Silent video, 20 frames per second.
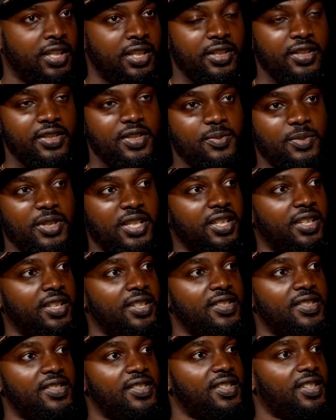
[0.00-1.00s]
years
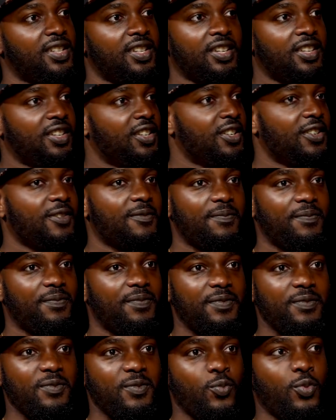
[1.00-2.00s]
because
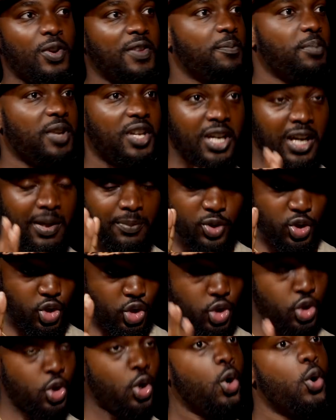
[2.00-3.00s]
we've become
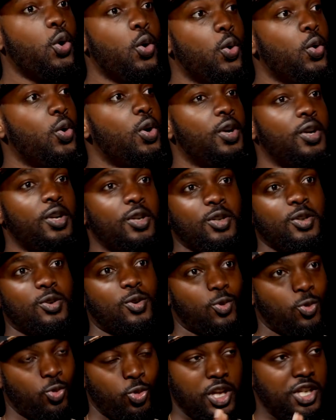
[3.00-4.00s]
so
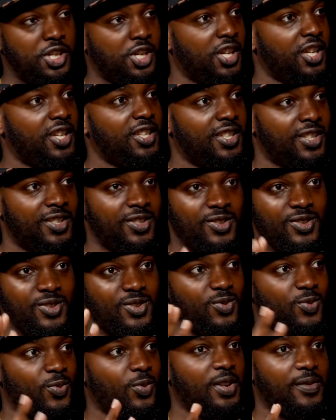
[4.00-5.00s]
rigid
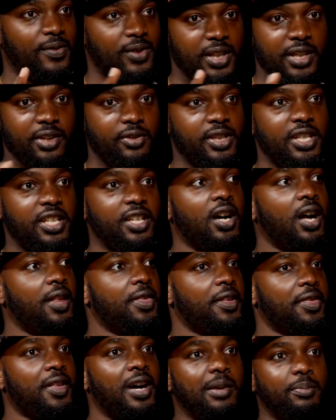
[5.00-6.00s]
and we've literally
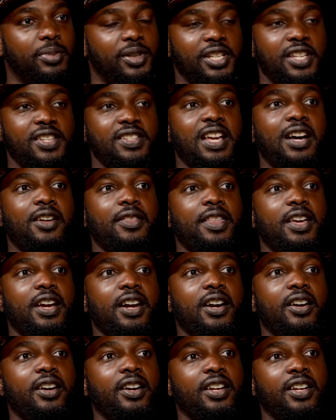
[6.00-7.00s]
got the thought police out
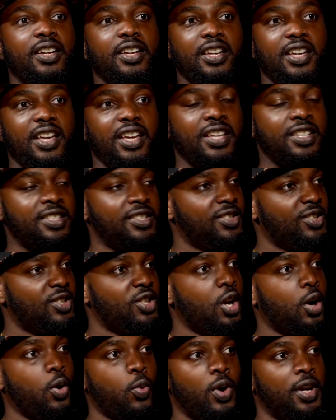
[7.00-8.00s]
there
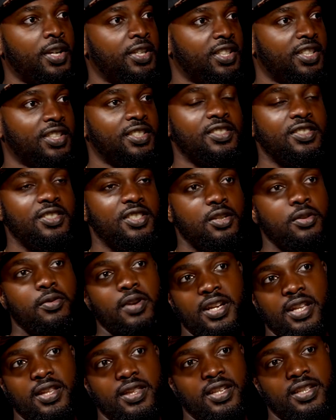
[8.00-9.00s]
and no one can do
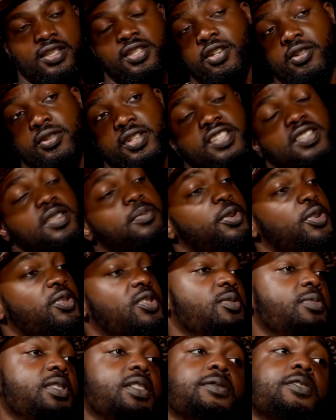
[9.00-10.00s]
anything. No, it's
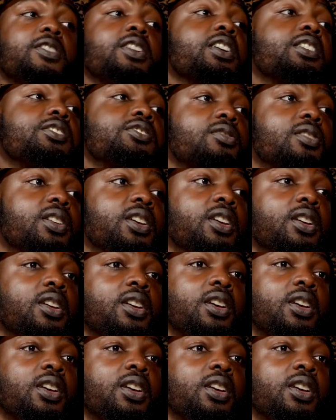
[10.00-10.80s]
supposed to be a free country.